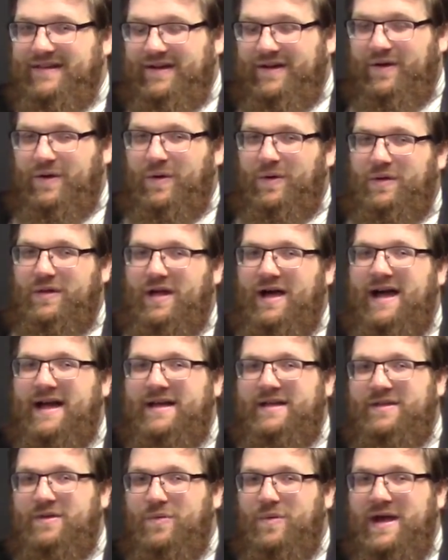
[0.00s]
a whole
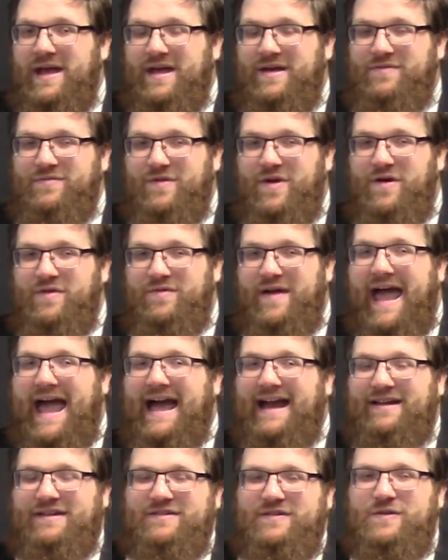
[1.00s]
lot in the way of
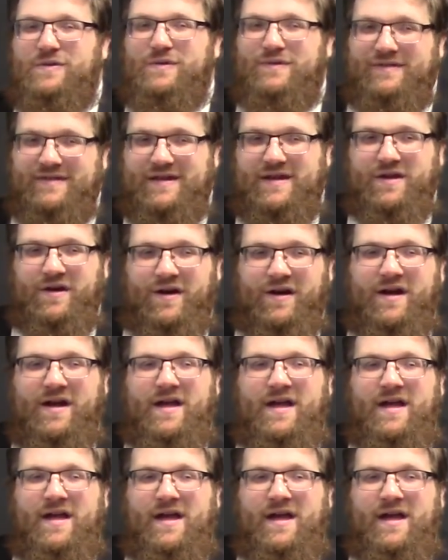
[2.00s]
attitudes here.